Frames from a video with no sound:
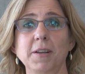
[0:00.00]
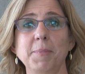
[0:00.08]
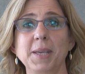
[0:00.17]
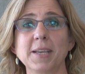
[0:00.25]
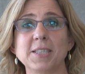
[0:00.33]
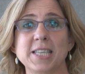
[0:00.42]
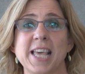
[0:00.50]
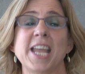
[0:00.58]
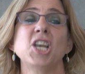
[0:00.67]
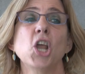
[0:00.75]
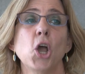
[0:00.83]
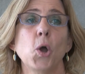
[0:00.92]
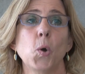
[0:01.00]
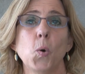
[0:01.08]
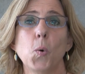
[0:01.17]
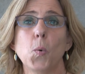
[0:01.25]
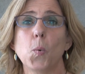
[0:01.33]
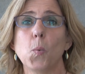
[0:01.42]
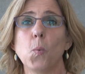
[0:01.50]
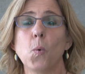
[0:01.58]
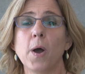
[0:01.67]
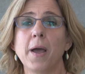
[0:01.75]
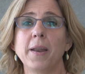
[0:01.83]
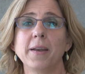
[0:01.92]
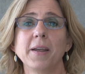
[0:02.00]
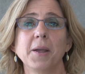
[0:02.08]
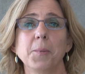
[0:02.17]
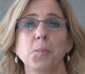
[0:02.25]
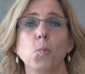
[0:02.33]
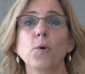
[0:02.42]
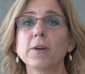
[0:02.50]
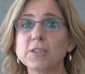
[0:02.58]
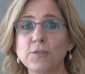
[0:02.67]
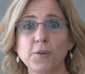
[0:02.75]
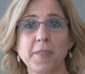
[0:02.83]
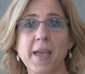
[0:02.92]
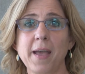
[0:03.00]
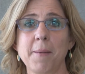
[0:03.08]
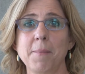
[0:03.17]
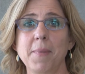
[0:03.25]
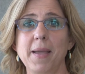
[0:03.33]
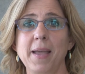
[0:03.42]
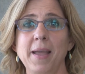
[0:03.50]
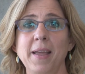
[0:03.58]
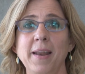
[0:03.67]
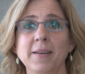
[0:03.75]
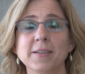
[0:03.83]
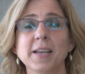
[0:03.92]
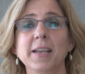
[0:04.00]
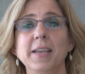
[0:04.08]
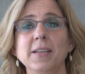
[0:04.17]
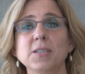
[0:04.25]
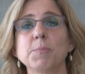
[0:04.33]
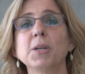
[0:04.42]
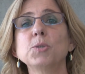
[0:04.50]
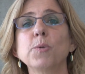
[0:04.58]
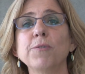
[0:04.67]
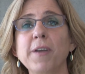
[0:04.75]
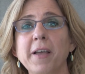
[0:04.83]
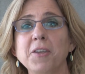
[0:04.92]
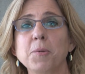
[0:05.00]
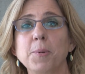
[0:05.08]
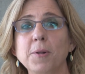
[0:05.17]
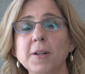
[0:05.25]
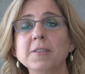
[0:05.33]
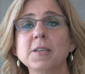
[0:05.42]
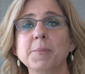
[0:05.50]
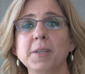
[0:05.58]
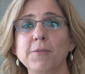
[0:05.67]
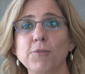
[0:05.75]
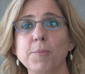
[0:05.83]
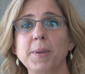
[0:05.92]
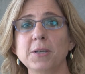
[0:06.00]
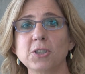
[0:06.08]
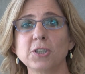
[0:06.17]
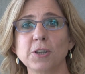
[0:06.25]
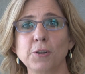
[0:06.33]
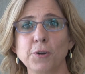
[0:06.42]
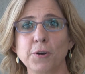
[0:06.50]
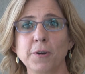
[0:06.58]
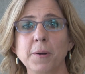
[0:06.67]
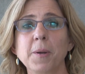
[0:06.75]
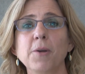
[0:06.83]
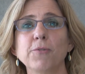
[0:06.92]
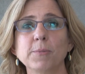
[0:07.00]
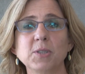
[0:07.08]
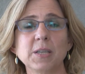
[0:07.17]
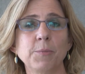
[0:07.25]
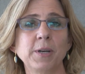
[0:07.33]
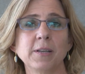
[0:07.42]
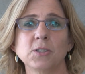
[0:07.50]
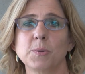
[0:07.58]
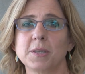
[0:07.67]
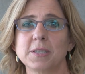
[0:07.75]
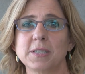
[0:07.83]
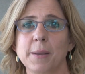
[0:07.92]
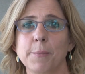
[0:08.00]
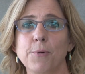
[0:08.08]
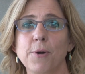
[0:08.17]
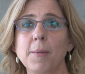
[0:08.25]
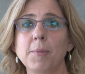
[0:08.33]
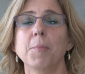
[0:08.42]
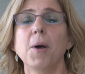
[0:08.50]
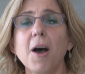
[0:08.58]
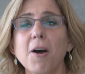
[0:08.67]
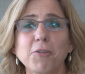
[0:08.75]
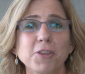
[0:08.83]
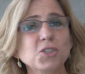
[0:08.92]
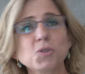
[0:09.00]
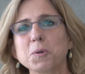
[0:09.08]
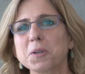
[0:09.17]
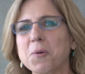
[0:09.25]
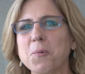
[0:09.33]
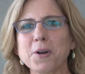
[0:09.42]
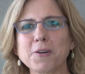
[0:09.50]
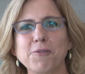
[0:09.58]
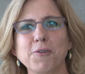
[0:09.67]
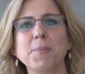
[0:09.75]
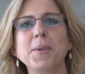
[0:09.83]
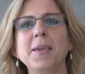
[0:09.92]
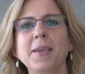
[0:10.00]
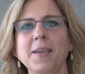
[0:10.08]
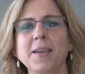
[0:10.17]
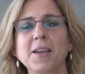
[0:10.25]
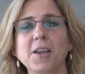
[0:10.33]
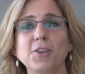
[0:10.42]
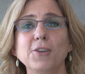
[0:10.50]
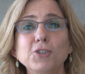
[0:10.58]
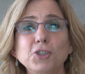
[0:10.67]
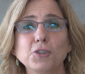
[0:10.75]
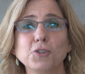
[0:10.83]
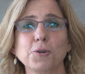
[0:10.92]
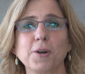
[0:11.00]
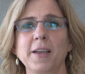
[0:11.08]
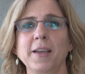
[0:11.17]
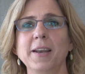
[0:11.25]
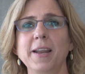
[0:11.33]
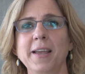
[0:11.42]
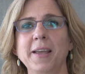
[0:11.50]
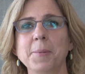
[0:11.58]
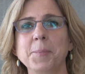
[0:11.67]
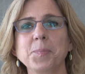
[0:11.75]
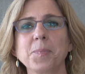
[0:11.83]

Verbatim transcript: because they know what works for them. And it's much more valuable ultimately for a patient to learn from someone else with the same problem, oh, this really worked for me, you should try it. And